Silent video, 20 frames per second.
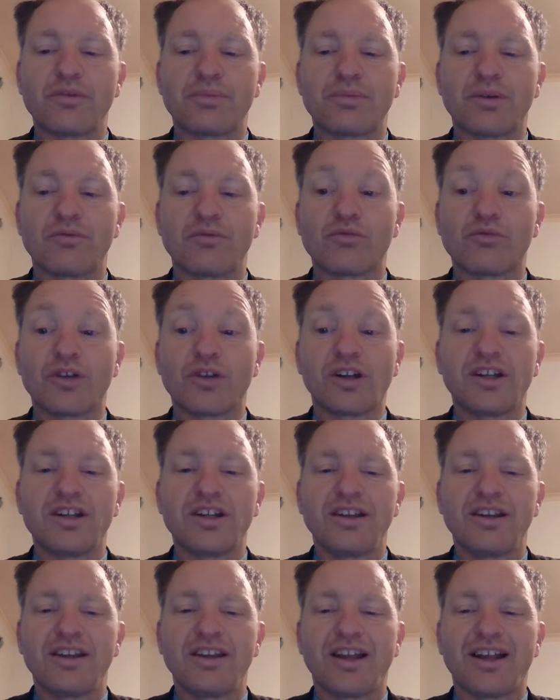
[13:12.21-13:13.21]
But
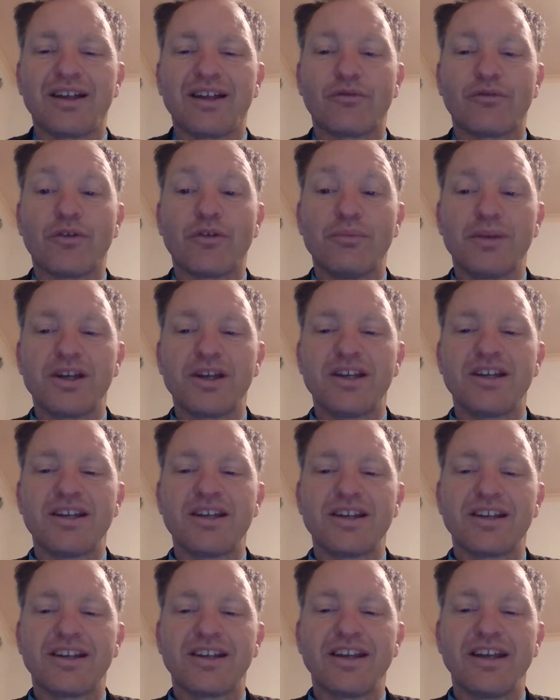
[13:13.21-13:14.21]
really, for me,